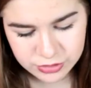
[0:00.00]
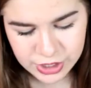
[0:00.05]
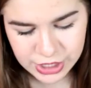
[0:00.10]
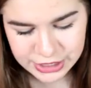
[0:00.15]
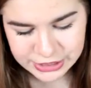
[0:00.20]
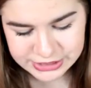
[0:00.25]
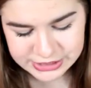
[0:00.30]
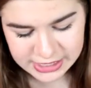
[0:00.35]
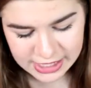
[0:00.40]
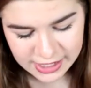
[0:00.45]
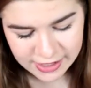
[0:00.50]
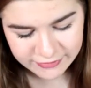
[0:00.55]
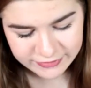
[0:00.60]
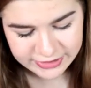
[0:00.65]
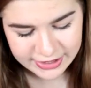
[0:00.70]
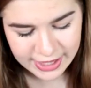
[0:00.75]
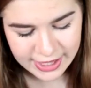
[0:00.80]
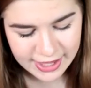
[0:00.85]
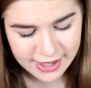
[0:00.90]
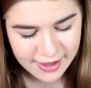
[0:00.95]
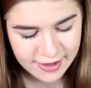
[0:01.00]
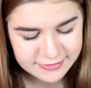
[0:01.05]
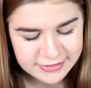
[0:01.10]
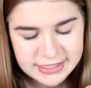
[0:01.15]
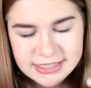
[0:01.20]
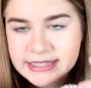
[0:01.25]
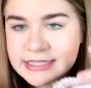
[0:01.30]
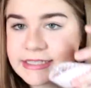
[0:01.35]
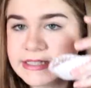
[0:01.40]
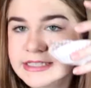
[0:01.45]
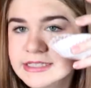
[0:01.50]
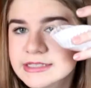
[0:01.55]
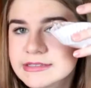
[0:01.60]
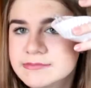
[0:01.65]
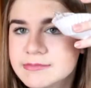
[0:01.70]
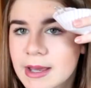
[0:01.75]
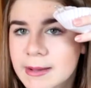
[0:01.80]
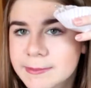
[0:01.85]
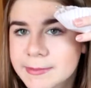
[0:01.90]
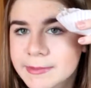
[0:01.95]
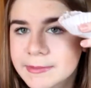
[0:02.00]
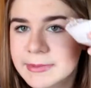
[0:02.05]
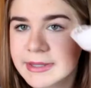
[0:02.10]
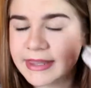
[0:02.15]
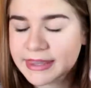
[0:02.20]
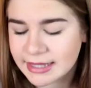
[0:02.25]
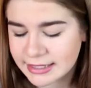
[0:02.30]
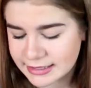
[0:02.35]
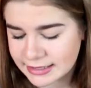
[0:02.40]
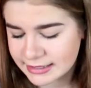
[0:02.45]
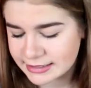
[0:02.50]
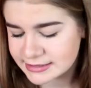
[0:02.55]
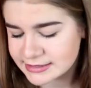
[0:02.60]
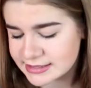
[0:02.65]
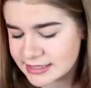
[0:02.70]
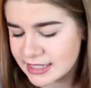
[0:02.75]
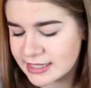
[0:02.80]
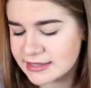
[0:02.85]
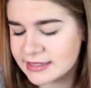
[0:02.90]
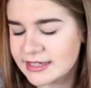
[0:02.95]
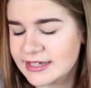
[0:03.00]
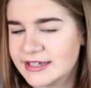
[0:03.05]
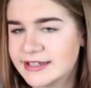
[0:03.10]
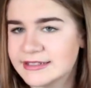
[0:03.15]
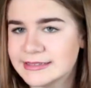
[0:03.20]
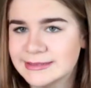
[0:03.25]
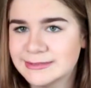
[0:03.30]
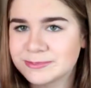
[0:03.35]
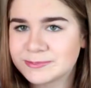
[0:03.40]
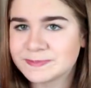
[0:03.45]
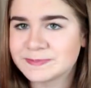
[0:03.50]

things left. I have these peppermint thingies, and then,